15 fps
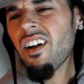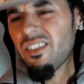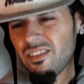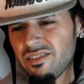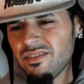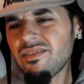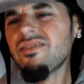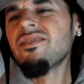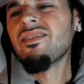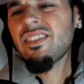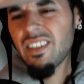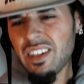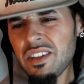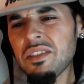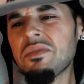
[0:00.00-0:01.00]
Pussy got the
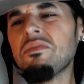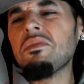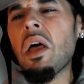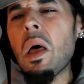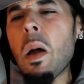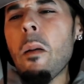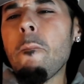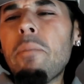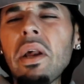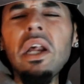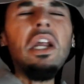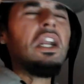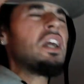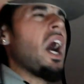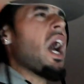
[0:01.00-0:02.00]
weed and the